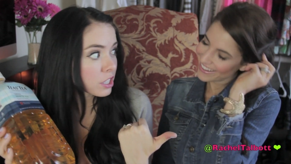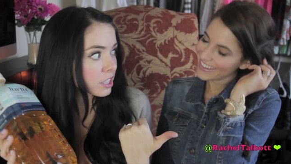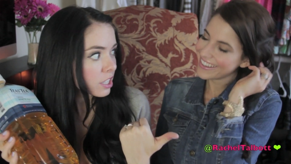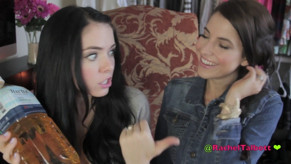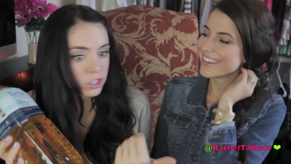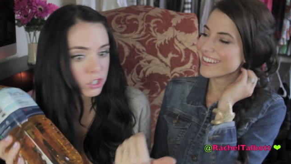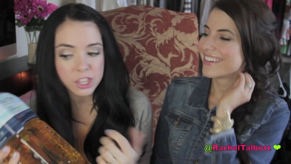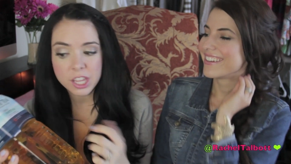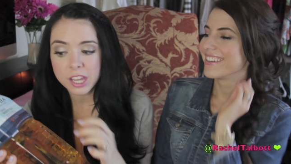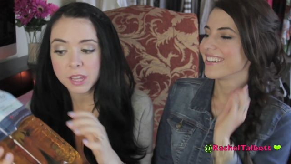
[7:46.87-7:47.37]

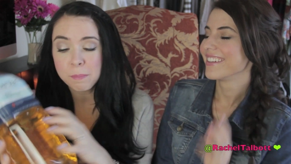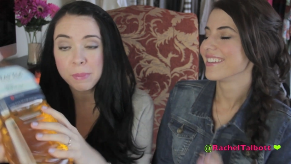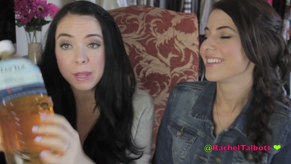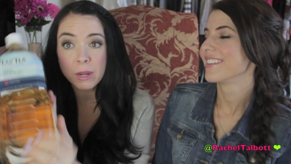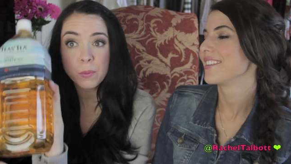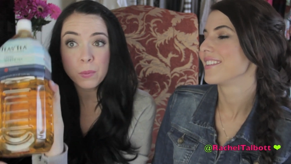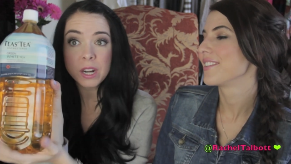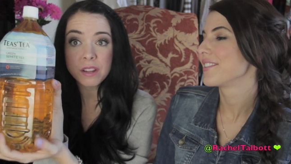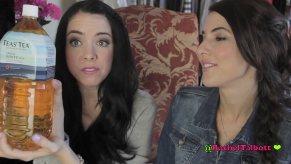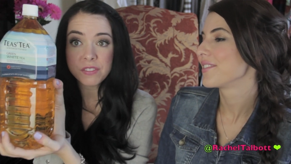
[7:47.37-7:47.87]
Speaker 1: drink the, the big
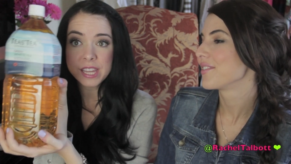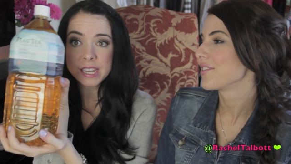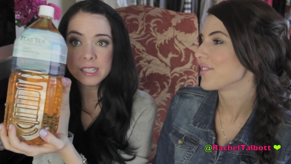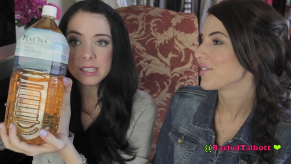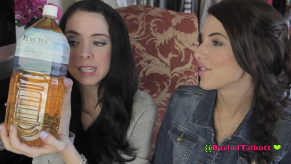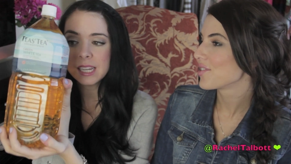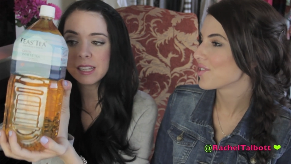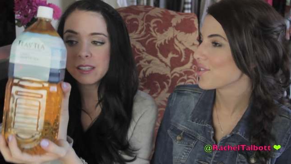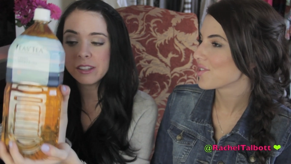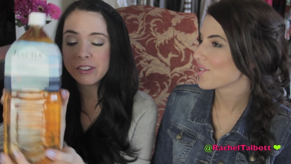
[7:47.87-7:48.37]
one of this
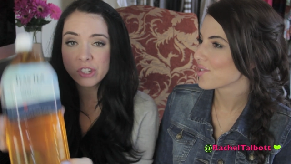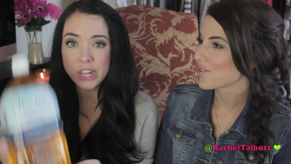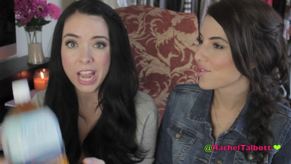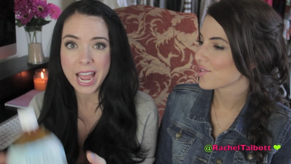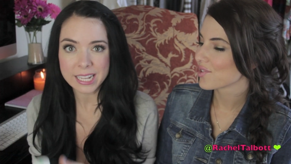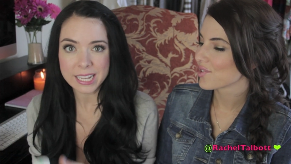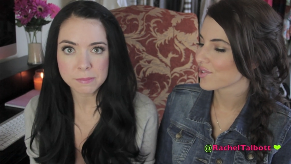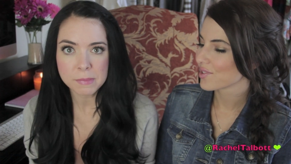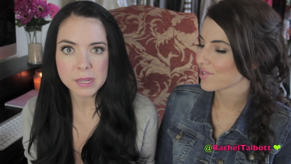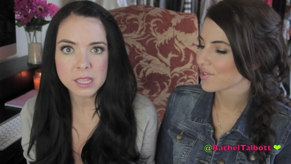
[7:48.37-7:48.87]
in the
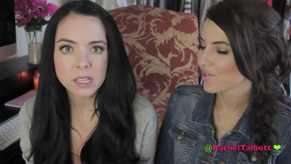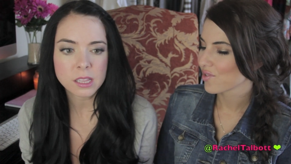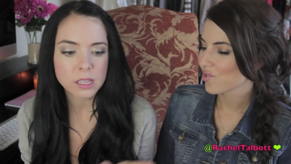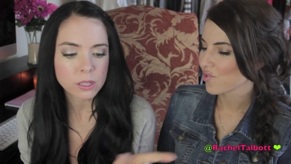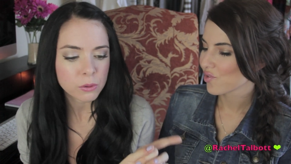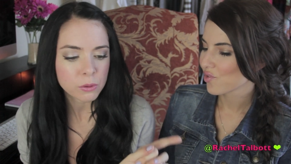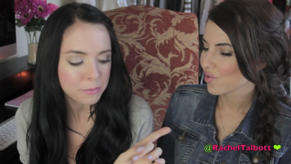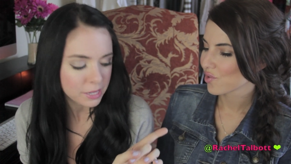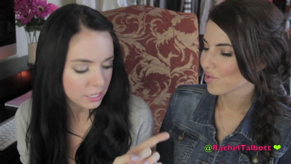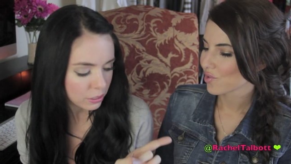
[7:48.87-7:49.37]
jasmine, the
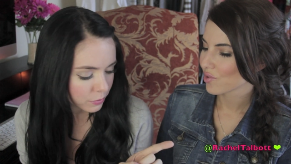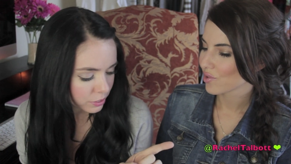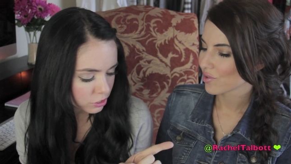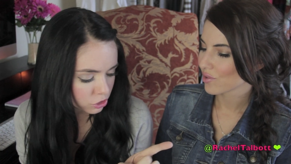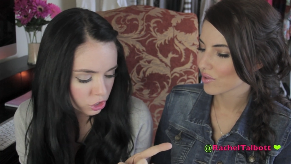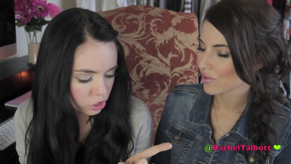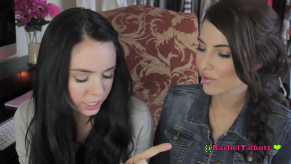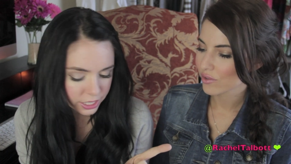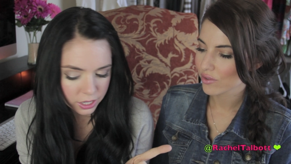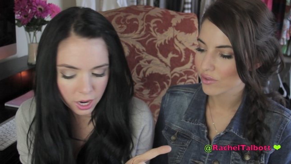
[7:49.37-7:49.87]
little mini one
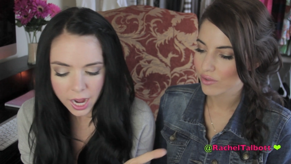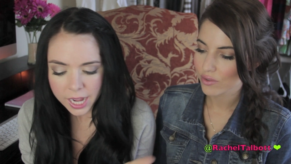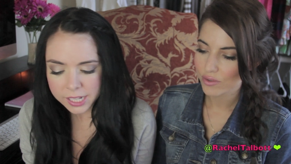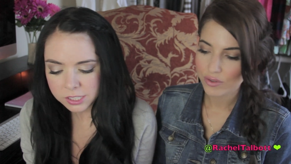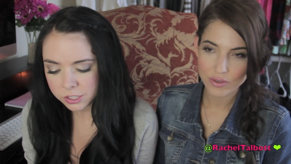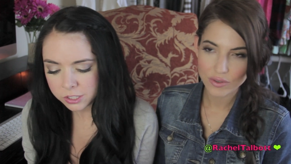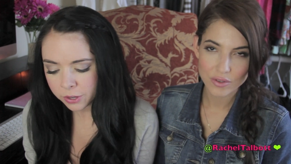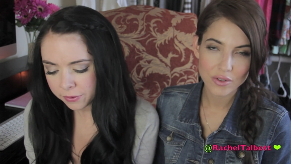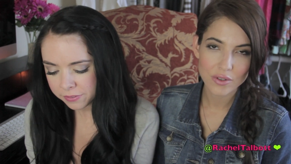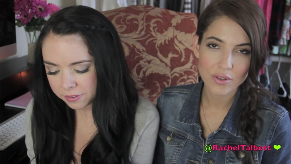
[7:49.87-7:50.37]
she got.
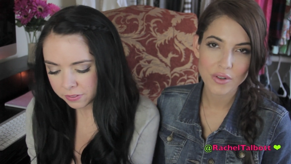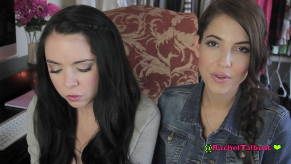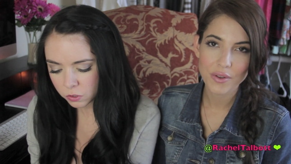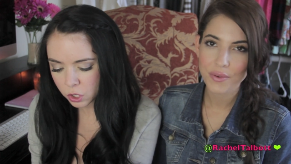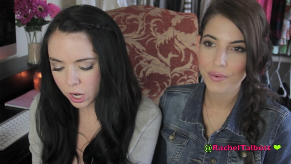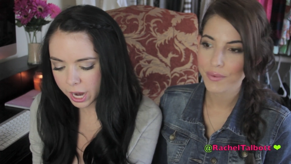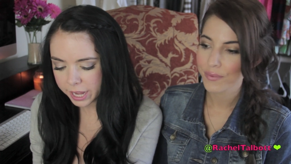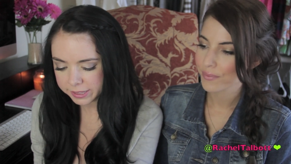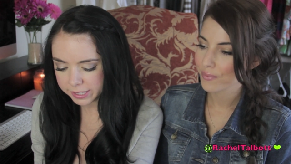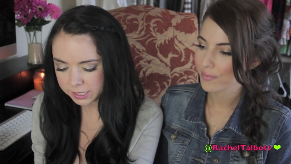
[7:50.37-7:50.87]
So I've never
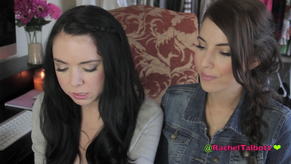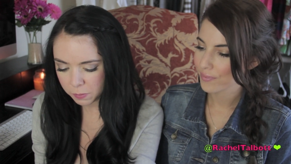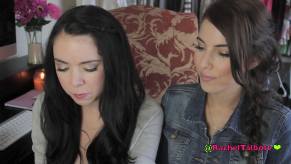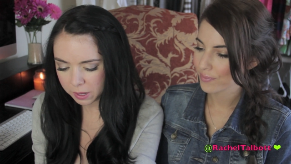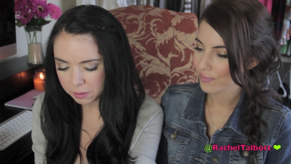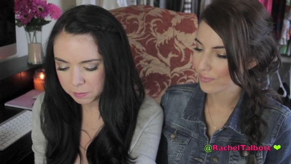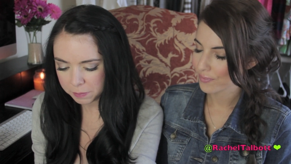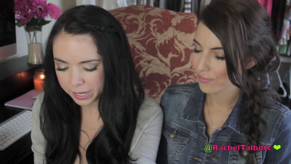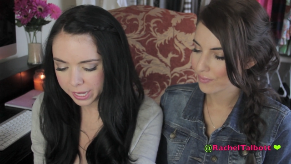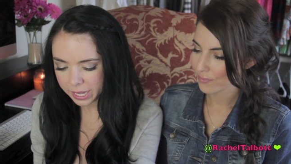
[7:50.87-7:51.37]
tried this
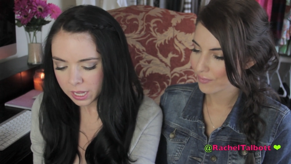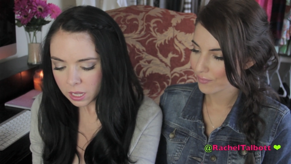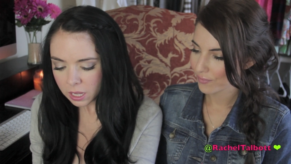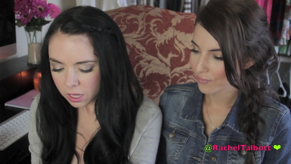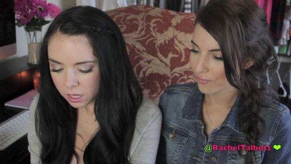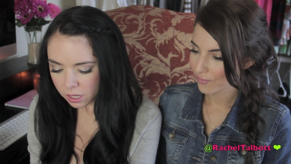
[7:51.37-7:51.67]
one, but